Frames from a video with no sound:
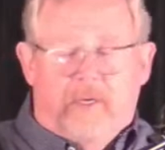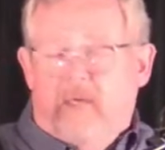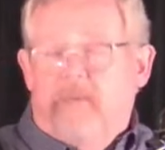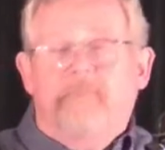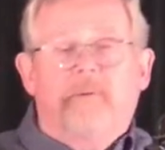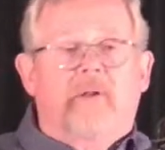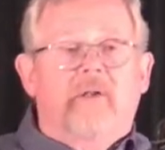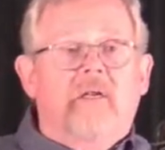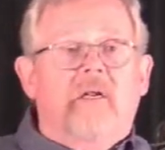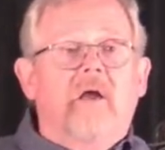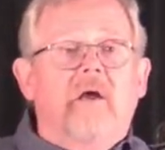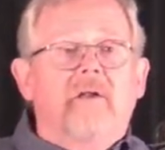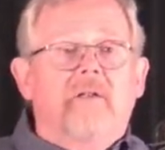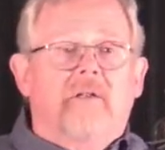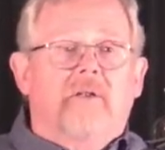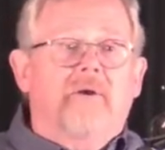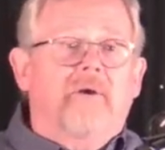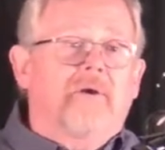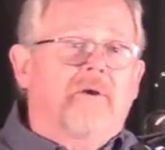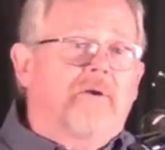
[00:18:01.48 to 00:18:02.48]
People are
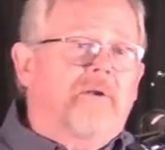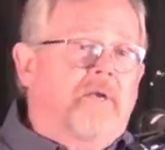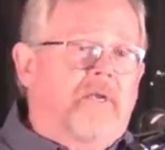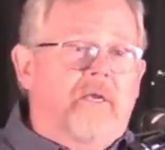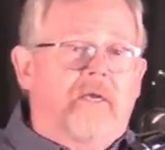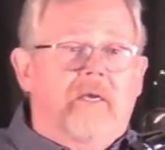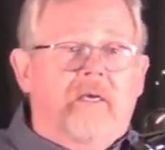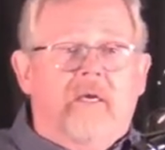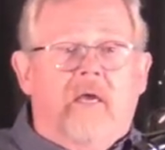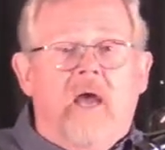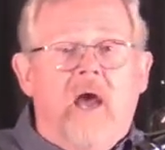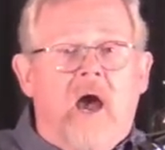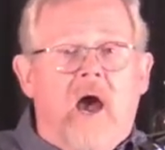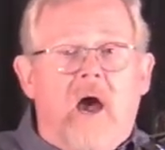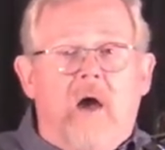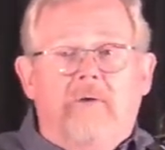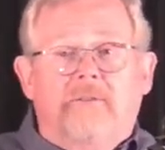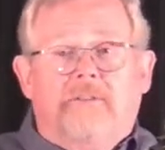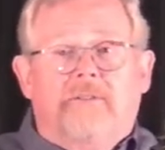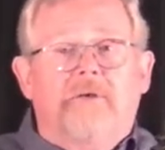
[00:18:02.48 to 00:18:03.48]
learning
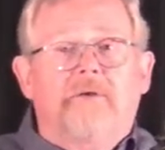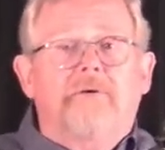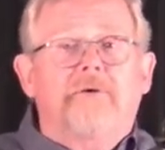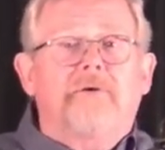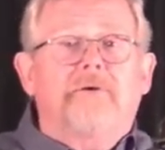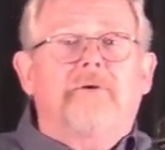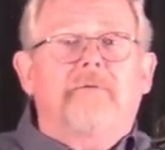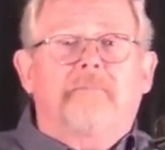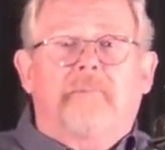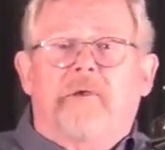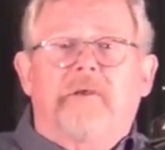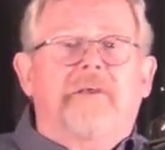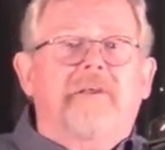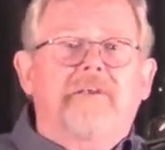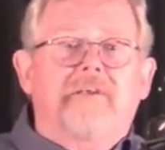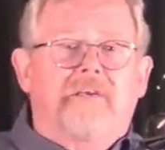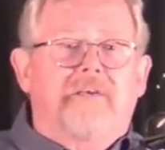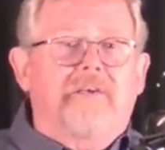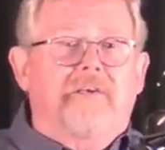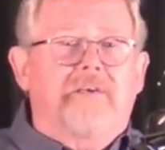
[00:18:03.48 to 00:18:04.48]
how to
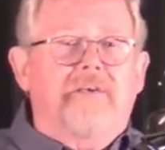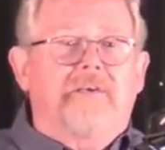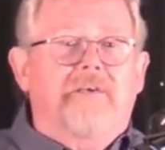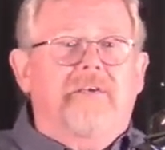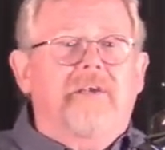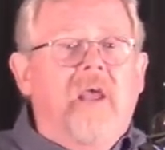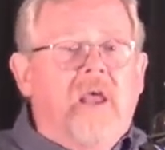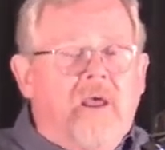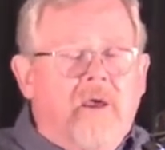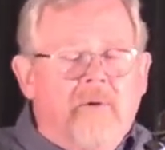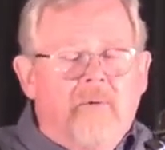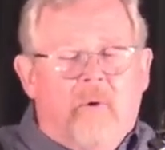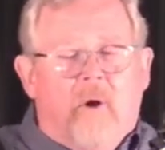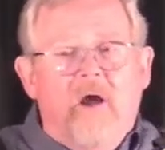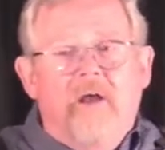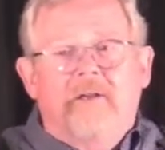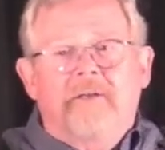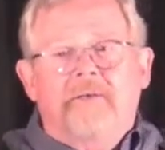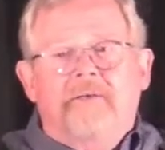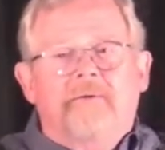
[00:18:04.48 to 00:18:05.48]
be
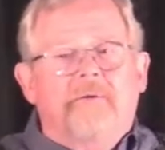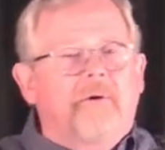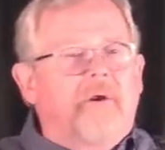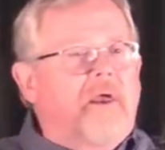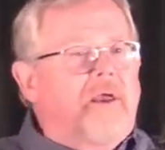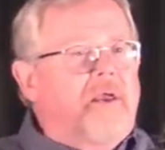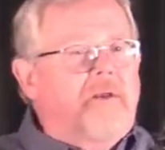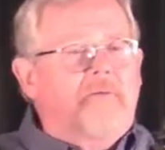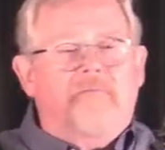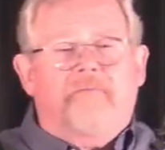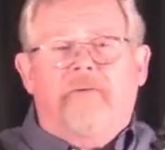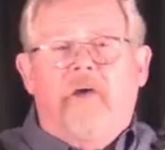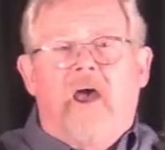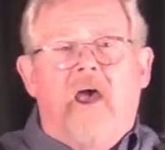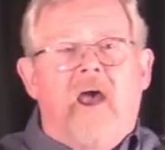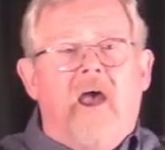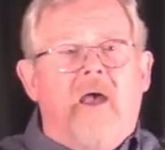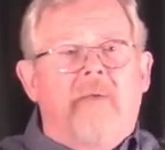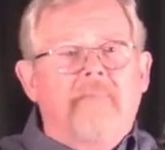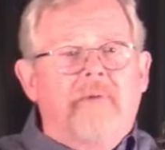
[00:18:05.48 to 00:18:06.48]
one great
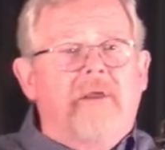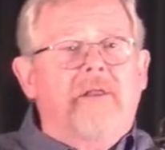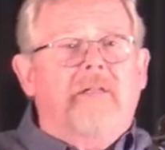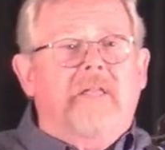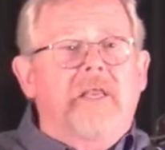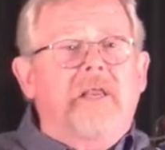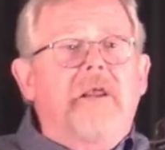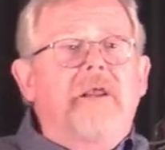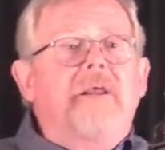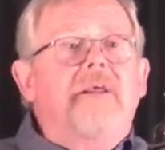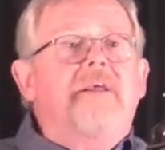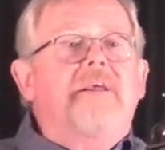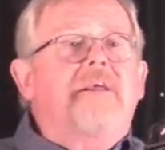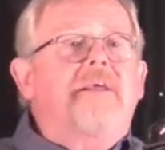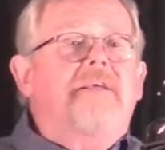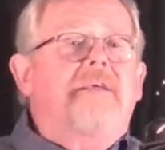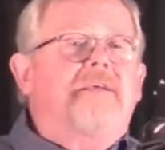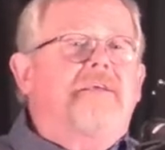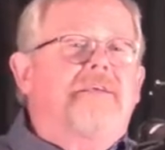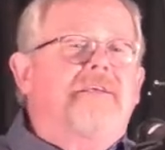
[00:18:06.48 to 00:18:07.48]
family
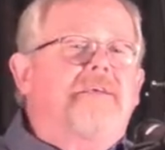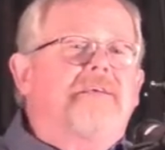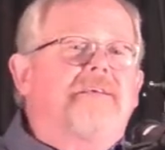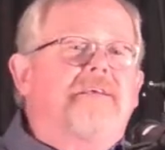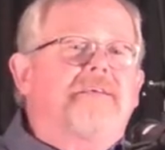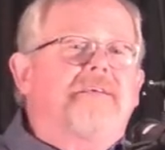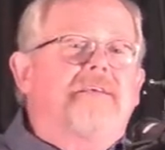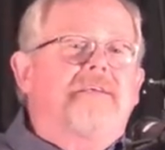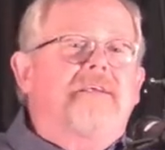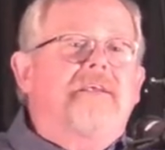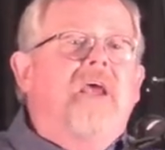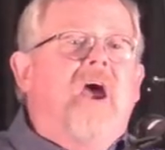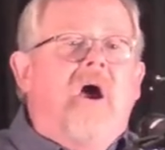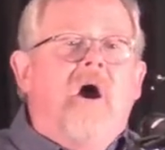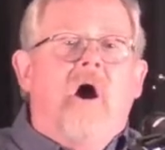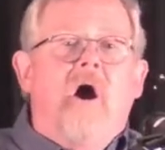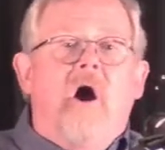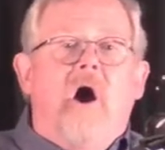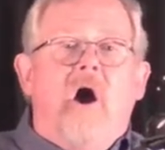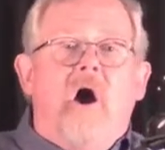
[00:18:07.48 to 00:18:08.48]

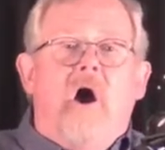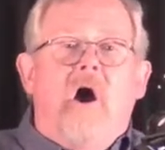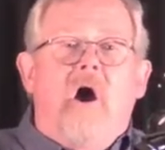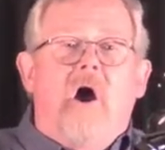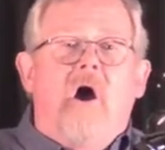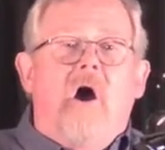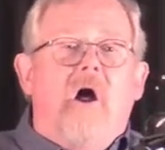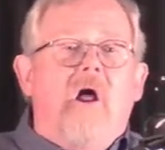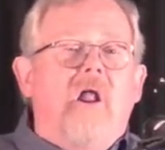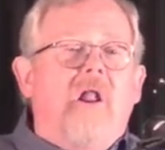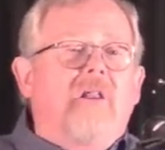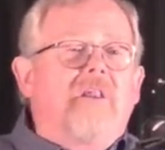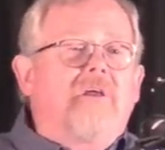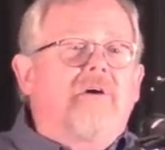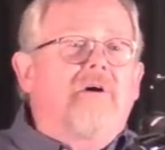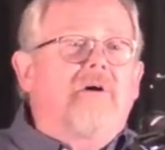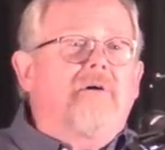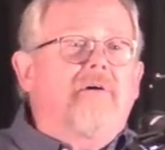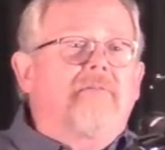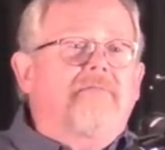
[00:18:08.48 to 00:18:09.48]
all
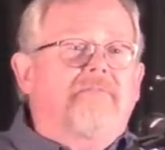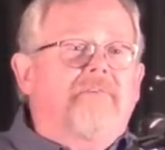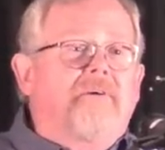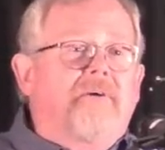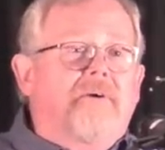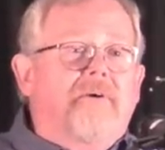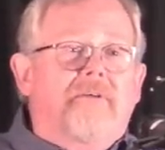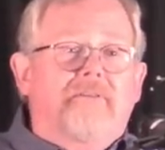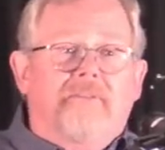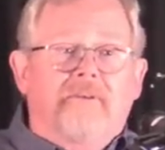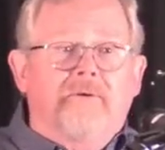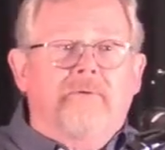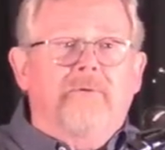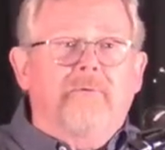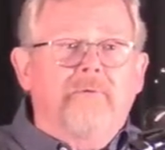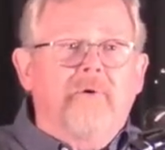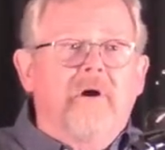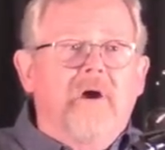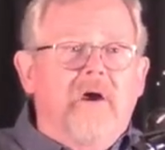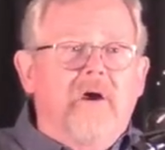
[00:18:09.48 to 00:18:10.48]
over
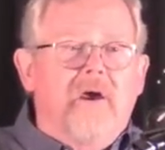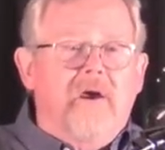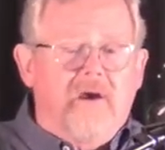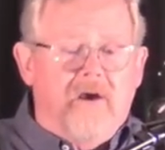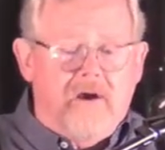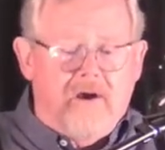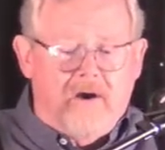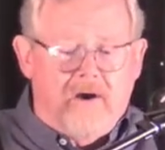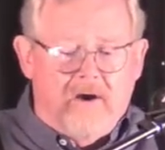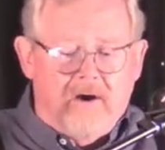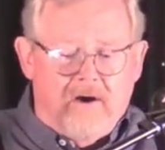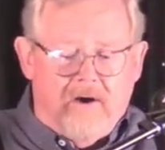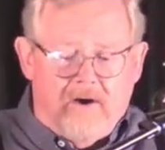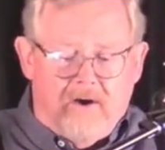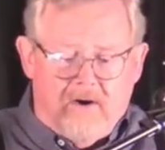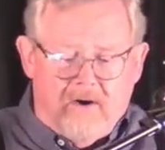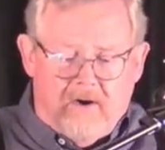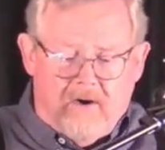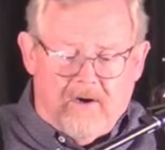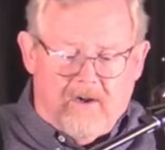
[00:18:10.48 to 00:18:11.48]
the
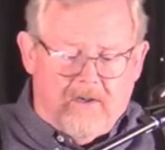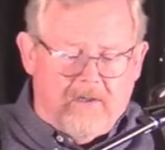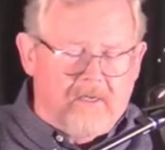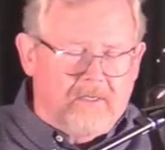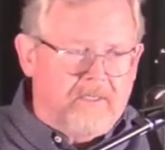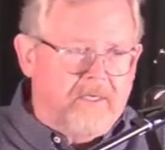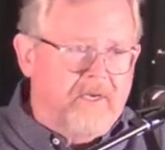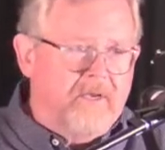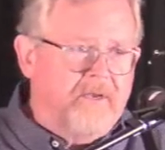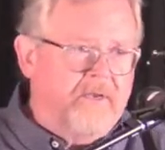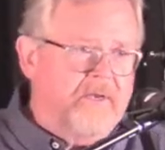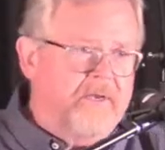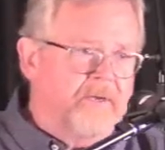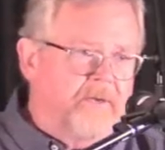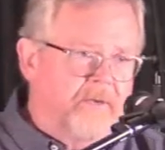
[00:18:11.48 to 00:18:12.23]
world.